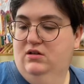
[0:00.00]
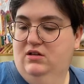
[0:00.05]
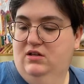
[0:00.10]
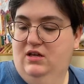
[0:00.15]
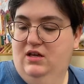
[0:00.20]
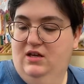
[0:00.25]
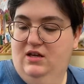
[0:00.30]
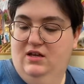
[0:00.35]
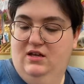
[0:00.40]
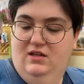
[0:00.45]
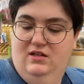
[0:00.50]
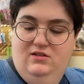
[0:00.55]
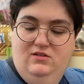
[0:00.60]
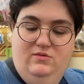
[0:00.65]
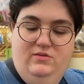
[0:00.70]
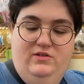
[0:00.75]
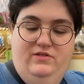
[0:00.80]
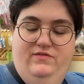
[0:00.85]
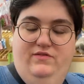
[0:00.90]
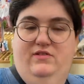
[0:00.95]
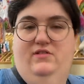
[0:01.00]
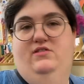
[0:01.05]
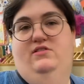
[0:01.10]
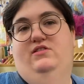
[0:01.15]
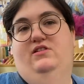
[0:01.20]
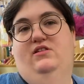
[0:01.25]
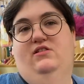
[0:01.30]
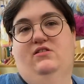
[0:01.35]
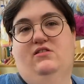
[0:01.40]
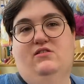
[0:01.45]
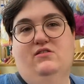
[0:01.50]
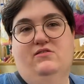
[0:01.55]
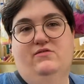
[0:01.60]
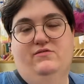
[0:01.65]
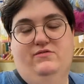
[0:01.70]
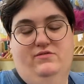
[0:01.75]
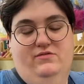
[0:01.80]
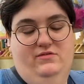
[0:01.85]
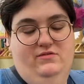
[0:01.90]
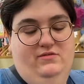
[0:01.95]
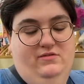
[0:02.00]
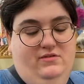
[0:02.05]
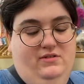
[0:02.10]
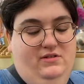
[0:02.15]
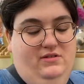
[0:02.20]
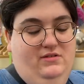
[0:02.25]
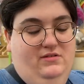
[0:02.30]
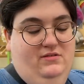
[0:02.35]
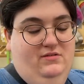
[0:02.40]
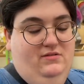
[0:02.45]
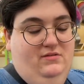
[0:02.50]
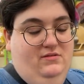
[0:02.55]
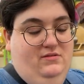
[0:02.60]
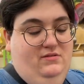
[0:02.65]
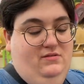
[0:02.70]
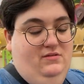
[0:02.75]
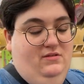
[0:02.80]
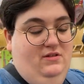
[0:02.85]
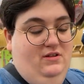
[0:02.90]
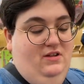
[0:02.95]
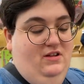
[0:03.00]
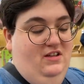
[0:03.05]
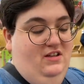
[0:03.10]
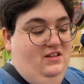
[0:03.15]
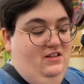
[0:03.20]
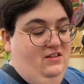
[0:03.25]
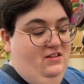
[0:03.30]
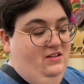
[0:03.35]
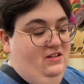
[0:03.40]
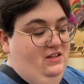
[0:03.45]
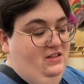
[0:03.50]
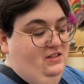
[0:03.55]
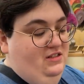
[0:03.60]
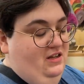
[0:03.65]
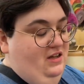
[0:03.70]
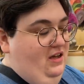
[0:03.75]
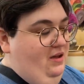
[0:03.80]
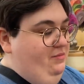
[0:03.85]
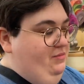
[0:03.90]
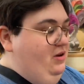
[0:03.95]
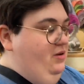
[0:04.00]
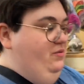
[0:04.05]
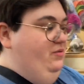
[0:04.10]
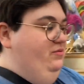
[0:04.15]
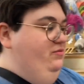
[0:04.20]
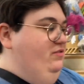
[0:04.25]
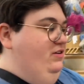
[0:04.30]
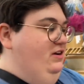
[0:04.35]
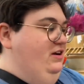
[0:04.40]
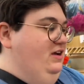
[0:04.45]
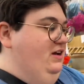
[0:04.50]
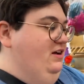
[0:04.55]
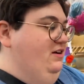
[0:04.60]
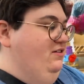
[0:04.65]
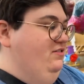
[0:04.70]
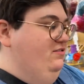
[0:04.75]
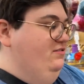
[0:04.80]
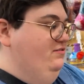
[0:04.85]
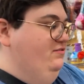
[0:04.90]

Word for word: Yeah, it's always fun to see a Garf. Can I look at the books without you? Look, he's got. I'm going right now.